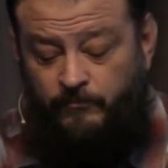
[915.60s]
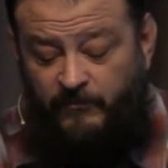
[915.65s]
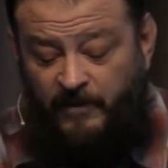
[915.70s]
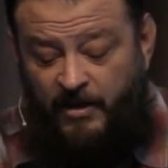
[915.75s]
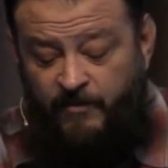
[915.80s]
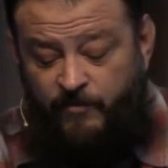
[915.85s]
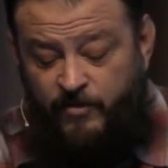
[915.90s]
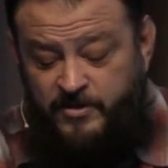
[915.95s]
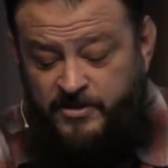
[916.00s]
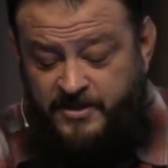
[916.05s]

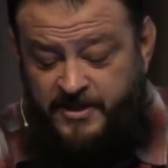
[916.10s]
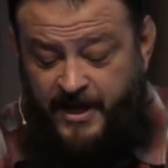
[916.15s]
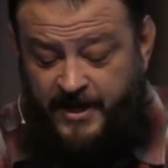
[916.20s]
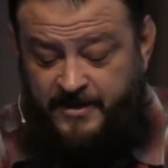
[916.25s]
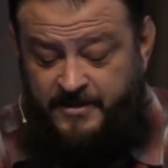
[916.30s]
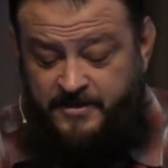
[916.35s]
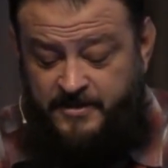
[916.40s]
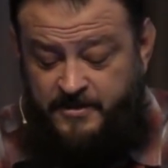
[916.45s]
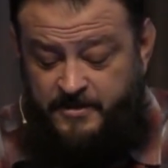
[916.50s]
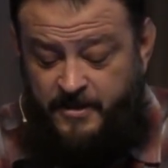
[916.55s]
And verse 6
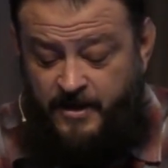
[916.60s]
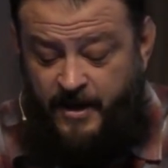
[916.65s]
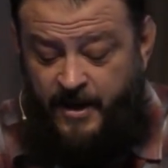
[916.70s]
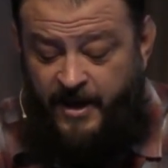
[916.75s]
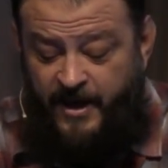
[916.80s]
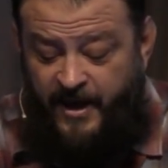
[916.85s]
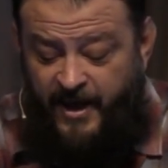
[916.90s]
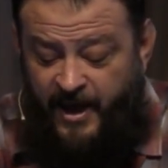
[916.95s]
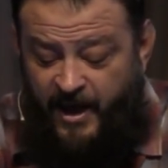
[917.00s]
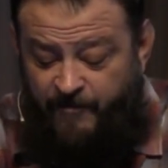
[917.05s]

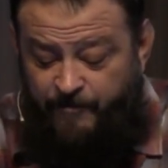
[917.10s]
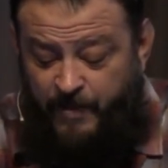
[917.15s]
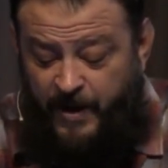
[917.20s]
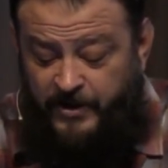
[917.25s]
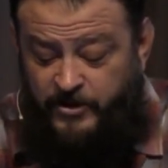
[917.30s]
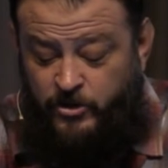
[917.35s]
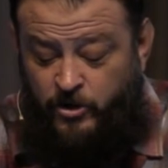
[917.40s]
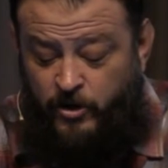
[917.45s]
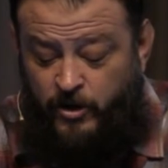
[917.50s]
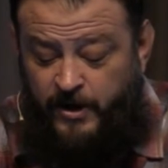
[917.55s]
If by
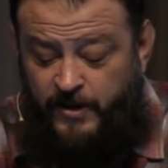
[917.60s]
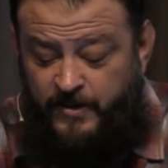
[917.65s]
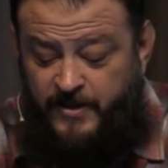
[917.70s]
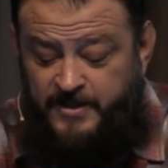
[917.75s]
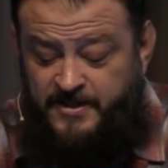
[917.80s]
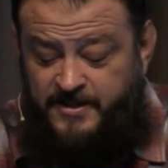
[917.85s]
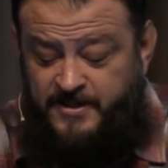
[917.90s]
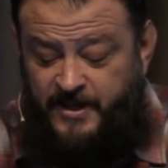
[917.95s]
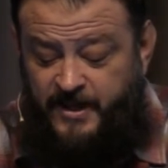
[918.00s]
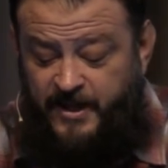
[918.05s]
turning the
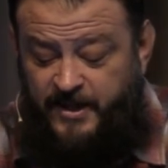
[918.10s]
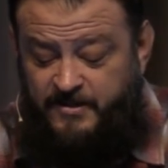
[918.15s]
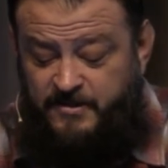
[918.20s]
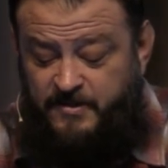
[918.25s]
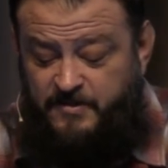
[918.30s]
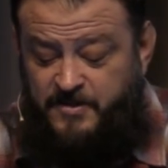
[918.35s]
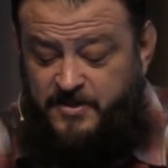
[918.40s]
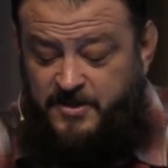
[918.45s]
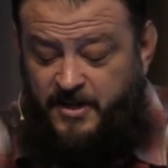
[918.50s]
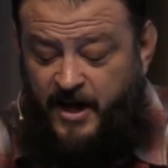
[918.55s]
cities of
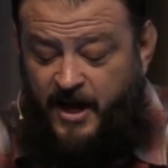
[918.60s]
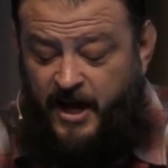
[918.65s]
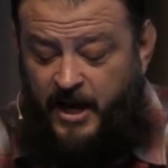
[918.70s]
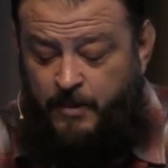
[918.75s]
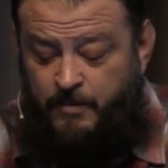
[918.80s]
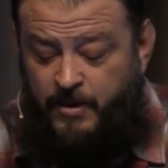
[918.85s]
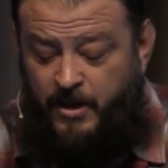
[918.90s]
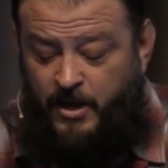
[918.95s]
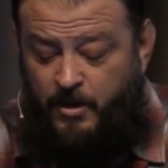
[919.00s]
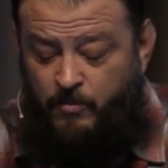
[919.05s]
Sodom
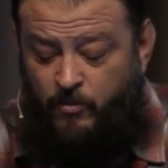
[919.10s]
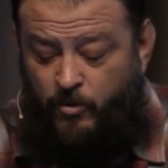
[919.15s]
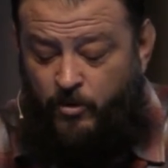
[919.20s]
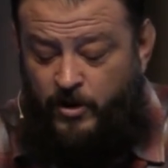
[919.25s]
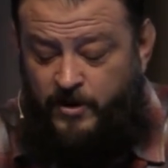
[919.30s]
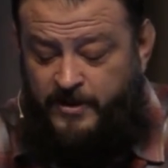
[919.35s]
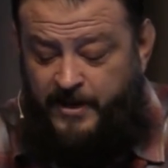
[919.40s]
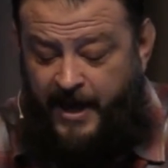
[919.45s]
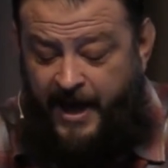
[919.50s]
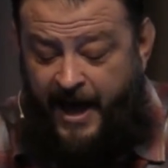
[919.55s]
and Gomorrah
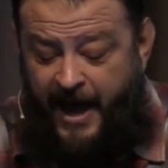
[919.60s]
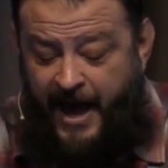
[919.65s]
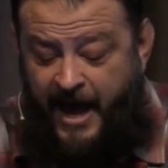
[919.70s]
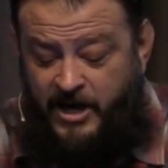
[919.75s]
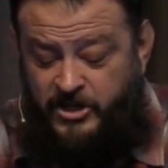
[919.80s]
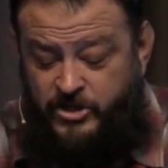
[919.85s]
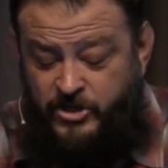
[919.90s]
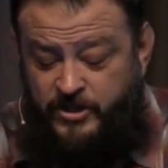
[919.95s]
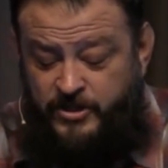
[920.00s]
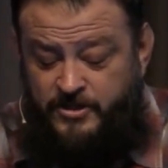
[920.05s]
to
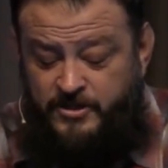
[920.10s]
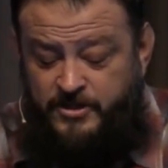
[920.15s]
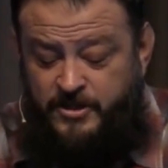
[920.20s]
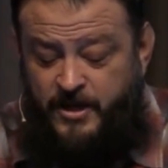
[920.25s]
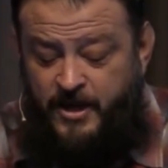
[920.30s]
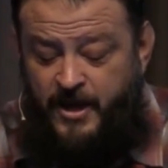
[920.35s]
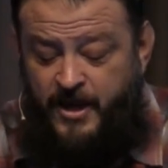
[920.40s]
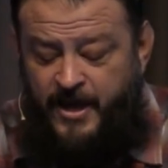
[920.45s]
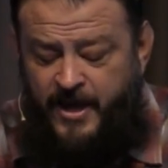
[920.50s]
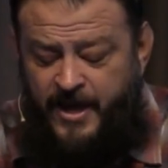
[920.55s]
ashes,
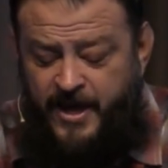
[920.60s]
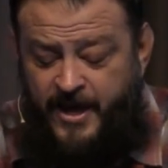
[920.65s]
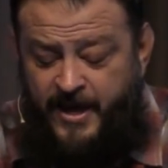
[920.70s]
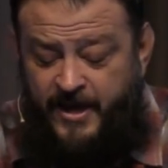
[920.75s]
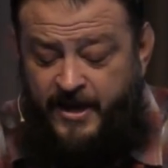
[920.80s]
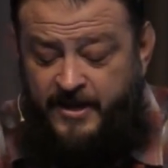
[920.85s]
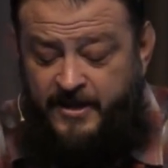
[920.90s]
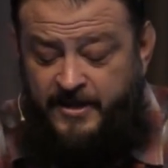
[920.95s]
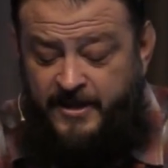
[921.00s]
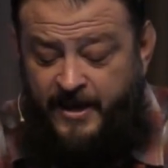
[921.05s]
he
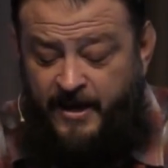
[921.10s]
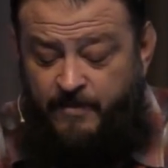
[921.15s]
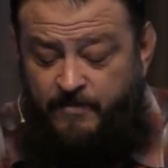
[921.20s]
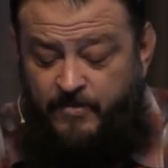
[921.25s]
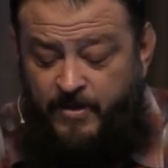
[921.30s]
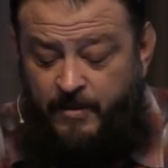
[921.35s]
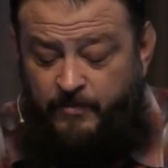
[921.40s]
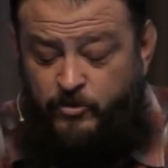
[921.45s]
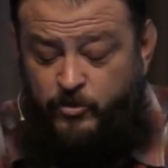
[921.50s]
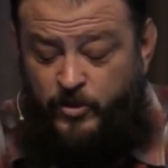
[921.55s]
condemned
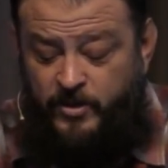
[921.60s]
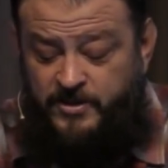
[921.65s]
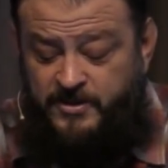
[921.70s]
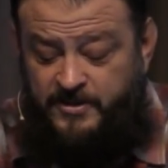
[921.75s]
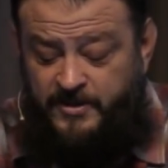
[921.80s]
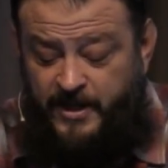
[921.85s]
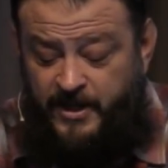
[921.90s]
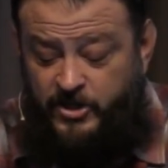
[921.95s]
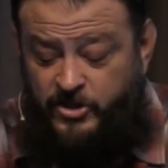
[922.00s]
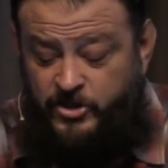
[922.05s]
them to
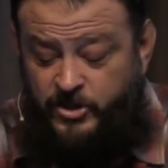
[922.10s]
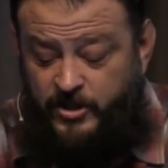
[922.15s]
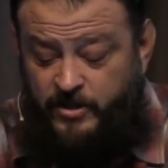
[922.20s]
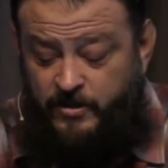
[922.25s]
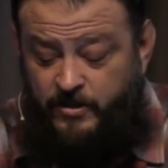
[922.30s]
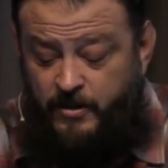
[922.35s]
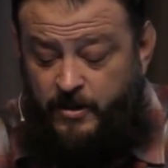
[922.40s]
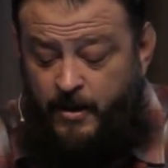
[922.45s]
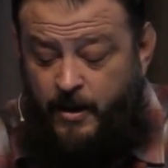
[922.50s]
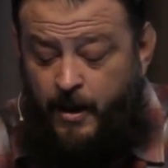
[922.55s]
extinction,
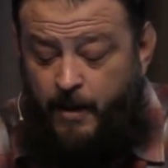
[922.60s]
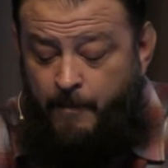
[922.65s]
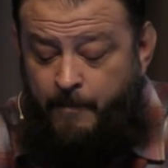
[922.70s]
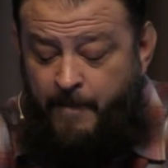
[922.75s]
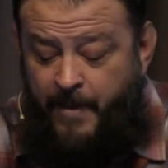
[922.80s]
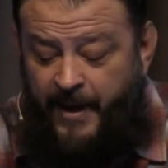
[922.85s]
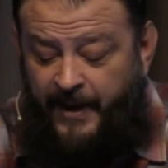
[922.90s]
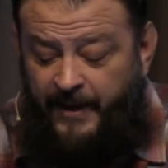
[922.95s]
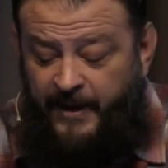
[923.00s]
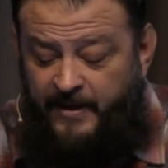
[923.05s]

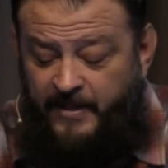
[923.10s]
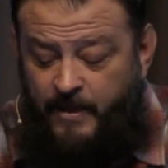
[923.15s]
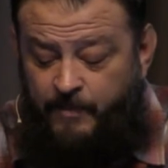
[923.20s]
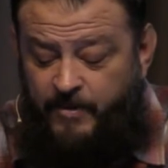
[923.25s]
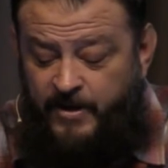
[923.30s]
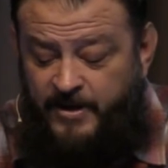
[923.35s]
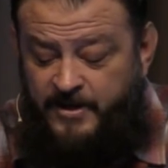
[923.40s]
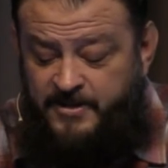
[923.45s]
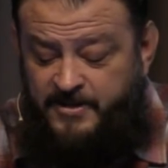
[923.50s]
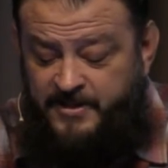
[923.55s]
making them an
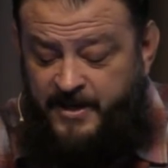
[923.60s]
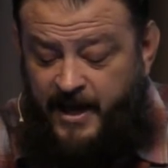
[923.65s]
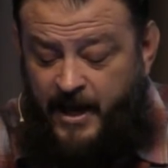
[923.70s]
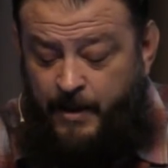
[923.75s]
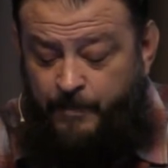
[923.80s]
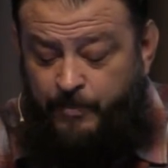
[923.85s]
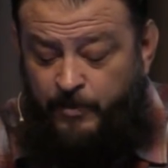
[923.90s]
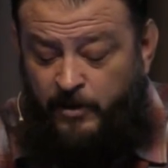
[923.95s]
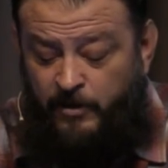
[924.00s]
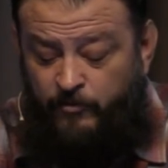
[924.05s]

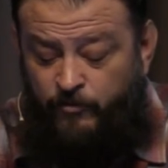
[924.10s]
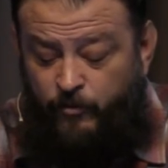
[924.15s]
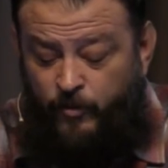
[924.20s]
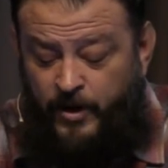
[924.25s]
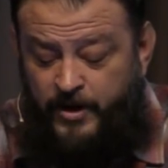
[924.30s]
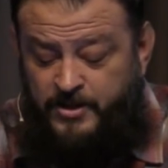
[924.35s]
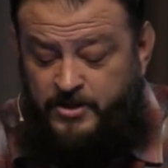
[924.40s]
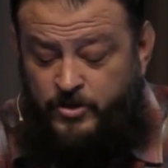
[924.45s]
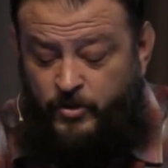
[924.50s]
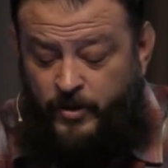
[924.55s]
example of what
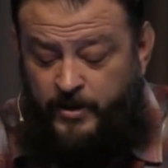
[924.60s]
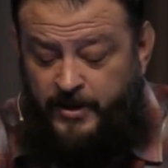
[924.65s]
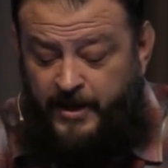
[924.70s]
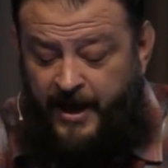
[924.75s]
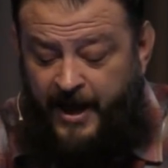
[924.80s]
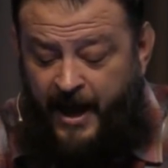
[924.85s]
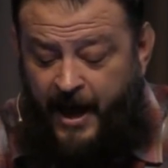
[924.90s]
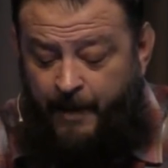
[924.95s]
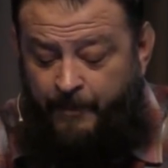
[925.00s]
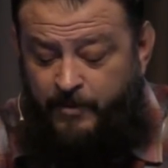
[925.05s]
is going to
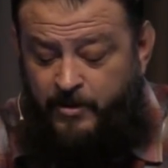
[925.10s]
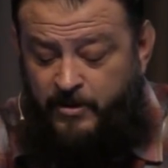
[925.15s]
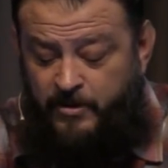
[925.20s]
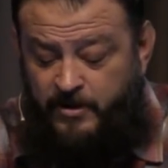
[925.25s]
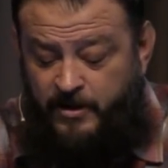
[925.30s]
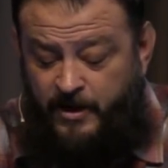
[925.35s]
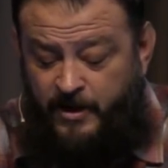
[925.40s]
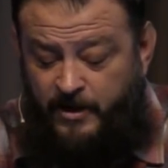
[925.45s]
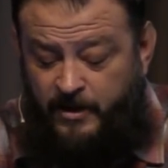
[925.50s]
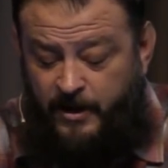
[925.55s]
happen to the
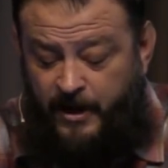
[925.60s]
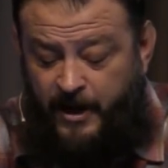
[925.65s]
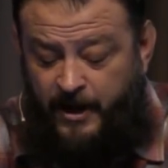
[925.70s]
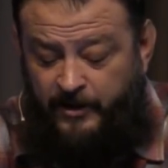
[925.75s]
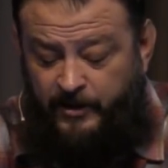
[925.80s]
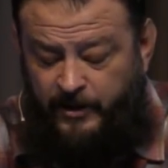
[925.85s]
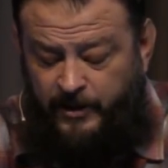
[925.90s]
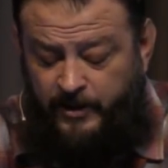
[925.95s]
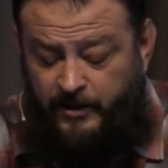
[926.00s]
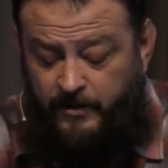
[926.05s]

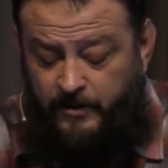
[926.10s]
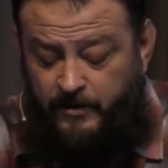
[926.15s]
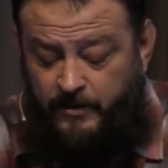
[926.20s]
ungodly.